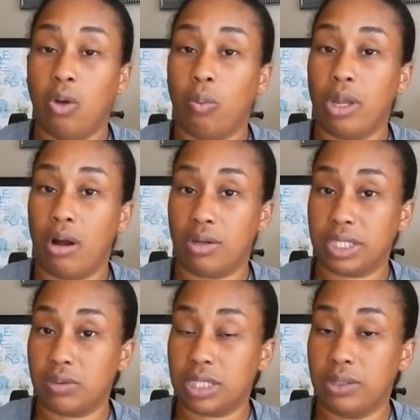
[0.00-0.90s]
We
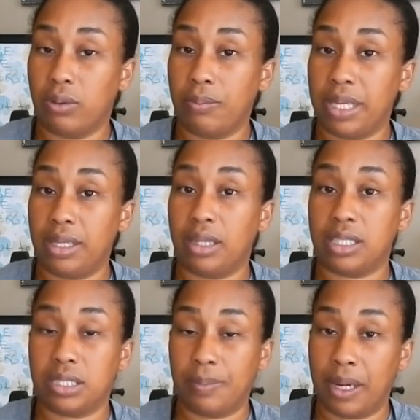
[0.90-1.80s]
also still meet
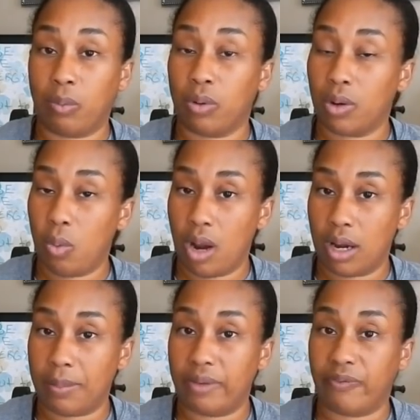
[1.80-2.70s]
the spend
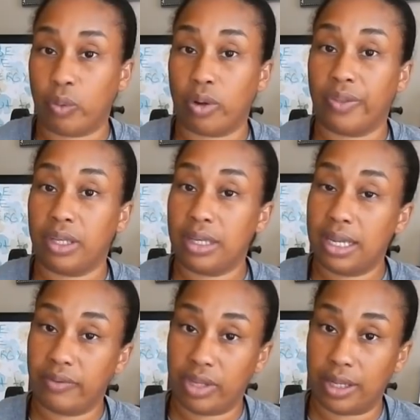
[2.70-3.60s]
requirement for the
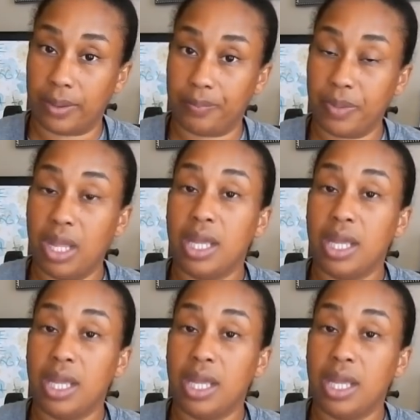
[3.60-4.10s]
Nivea.